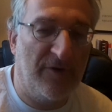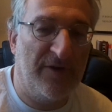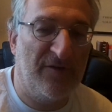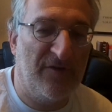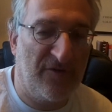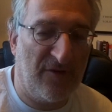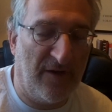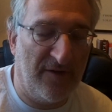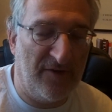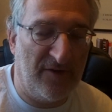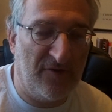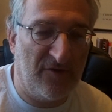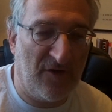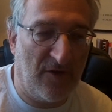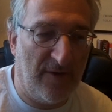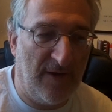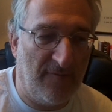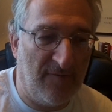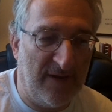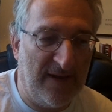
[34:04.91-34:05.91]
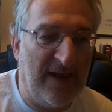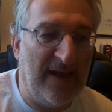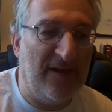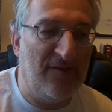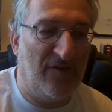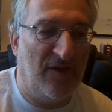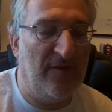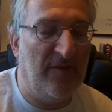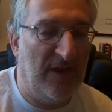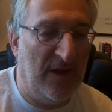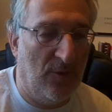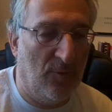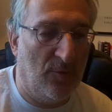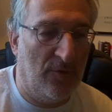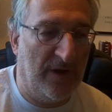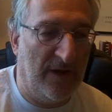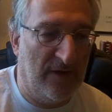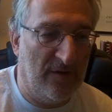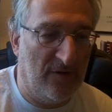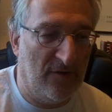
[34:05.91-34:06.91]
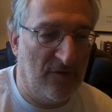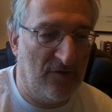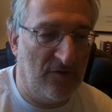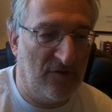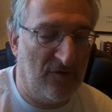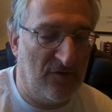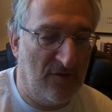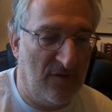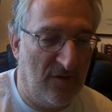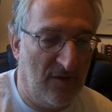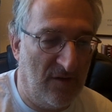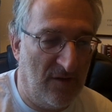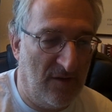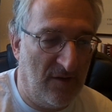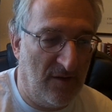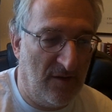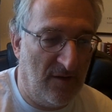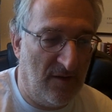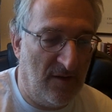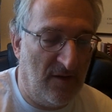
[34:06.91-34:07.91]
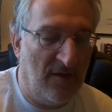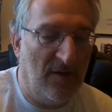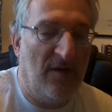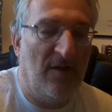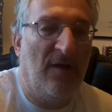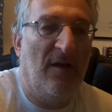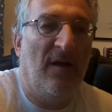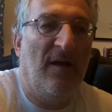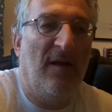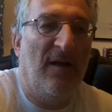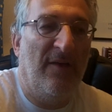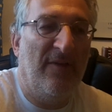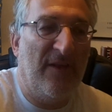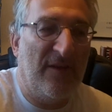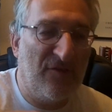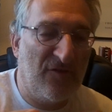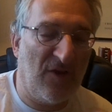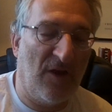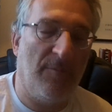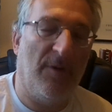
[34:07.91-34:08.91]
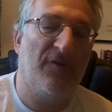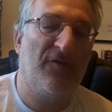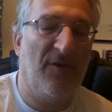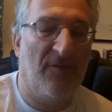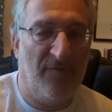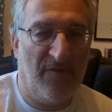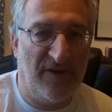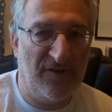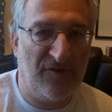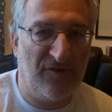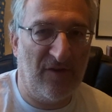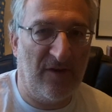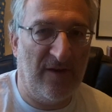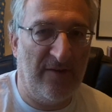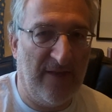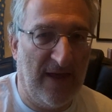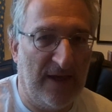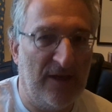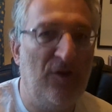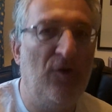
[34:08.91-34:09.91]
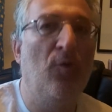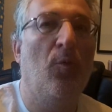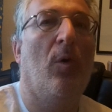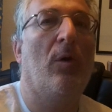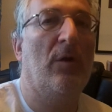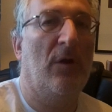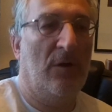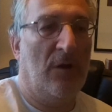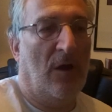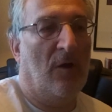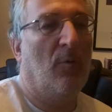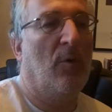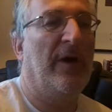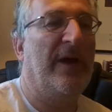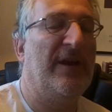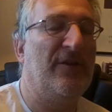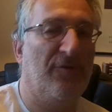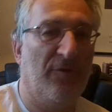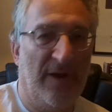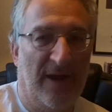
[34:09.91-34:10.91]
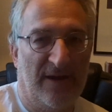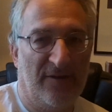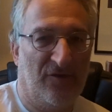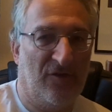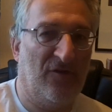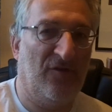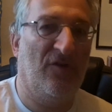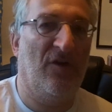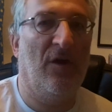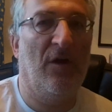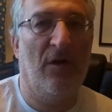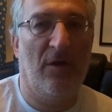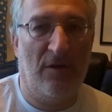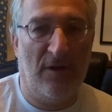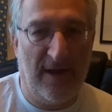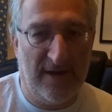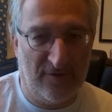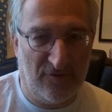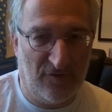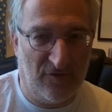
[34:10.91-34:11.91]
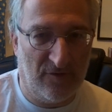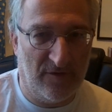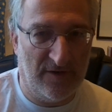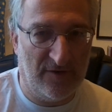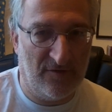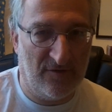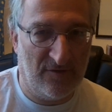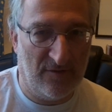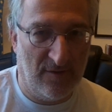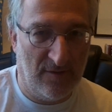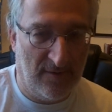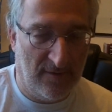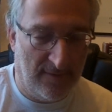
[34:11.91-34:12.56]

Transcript: criticising so heavily is in the audience. There's so much invested in that. You want to know what his reaction to her lecture is.